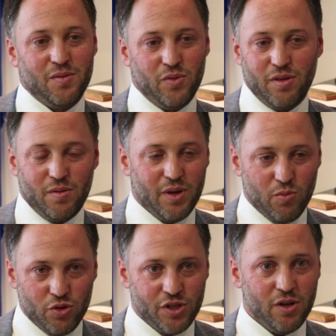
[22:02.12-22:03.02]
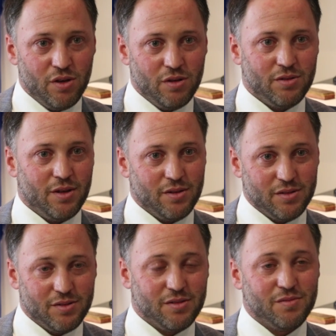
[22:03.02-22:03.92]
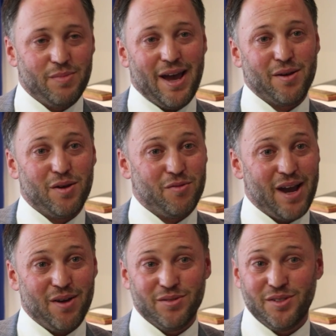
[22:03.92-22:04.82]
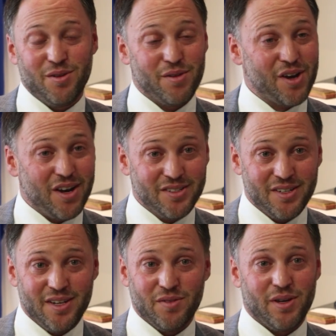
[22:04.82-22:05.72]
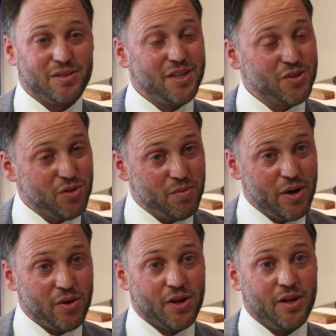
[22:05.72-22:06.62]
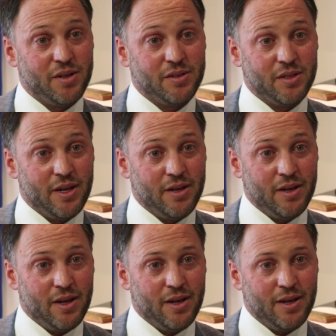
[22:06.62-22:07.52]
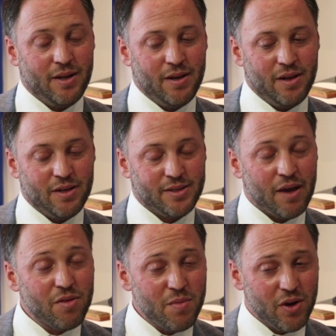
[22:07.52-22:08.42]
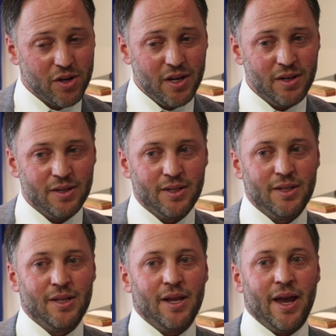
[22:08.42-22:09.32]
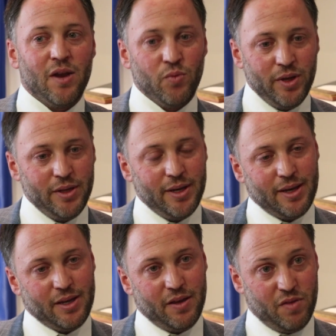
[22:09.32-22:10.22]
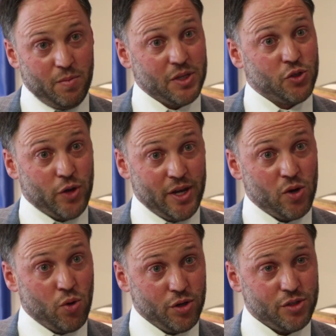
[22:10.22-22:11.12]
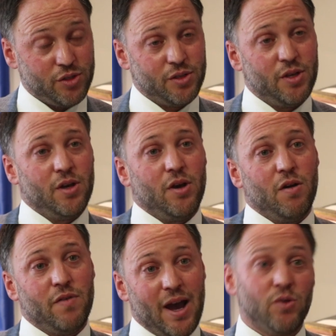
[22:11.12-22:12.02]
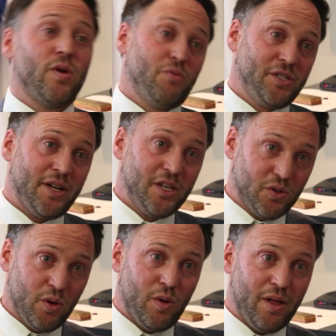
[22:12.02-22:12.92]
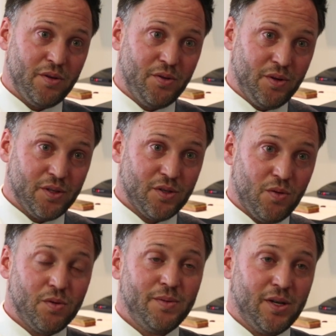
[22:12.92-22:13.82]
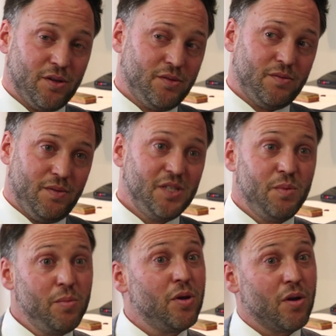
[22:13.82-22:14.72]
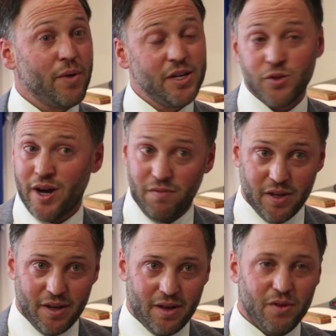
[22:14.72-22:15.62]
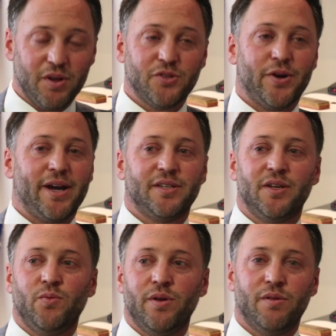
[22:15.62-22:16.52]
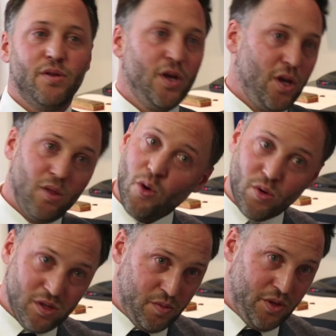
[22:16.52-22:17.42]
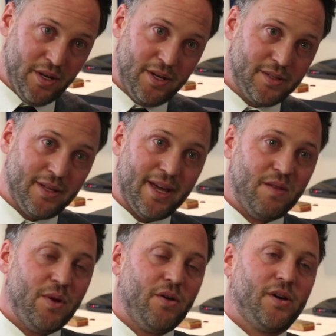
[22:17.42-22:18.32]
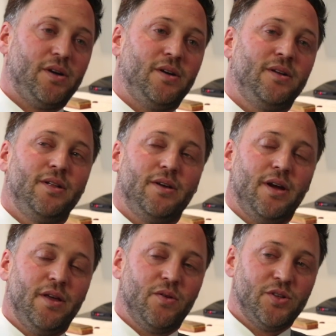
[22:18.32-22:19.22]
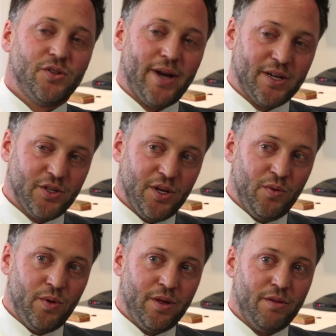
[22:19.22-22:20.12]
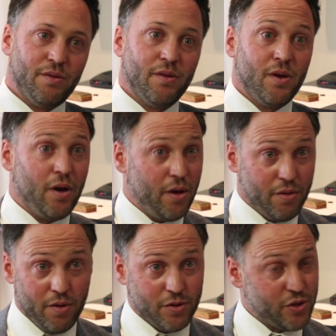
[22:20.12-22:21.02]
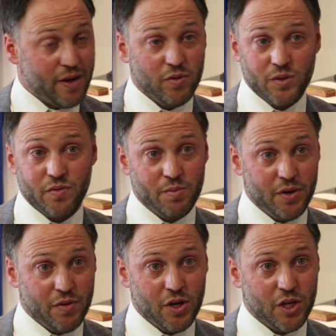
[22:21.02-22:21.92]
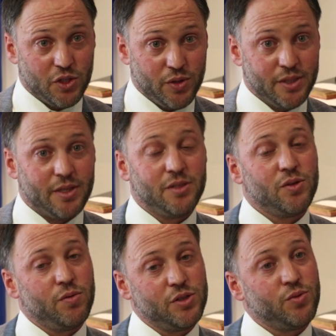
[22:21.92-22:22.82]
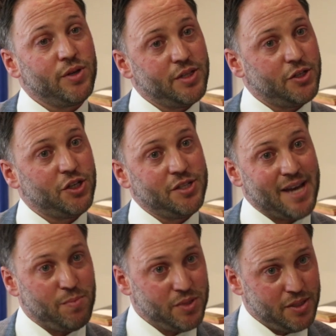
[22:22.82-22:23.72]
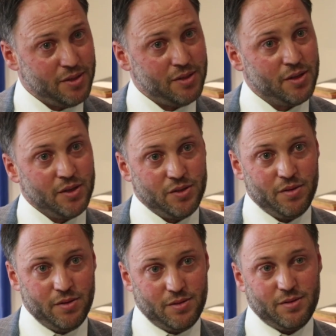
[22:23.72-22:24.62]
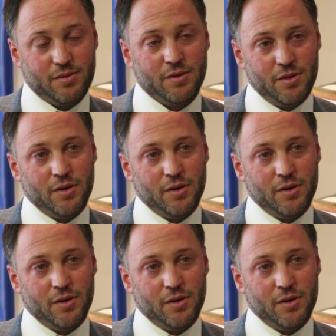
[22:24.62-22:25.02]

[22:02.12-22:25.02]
with their big mochilot and back around the continent, around Central America and South America, and really give them a training course of how to represent Israel while they're doing so, because these people are already traveling and they're interacting with local communities in Latin America, and they're interacting with other travelers from different countries. And so this organization tapped in to this